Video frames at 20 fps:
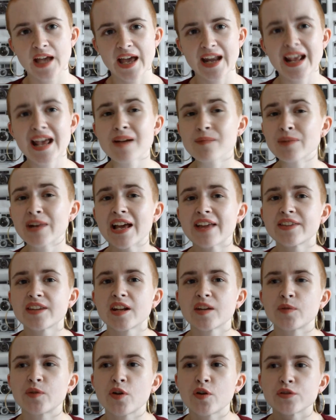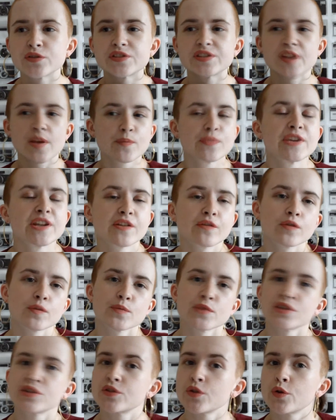And I am glad that I've got something from the
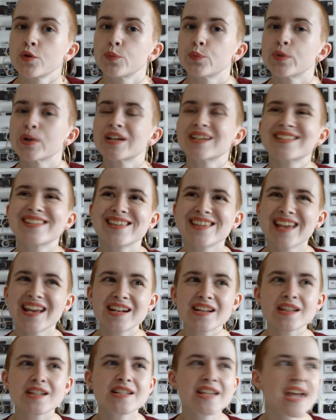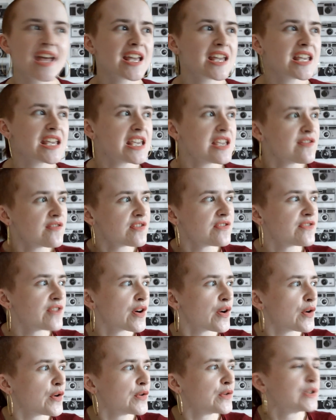store, because at the end of the day, even
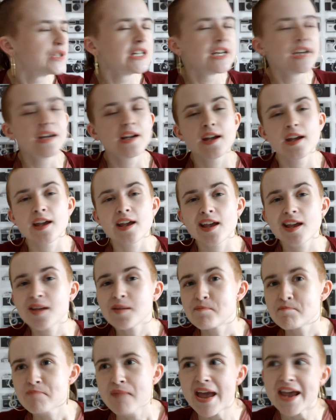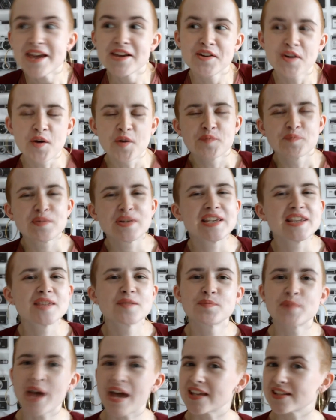though it may not be the
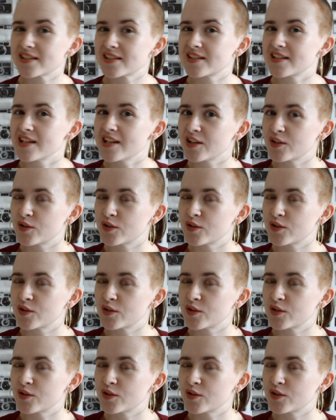best it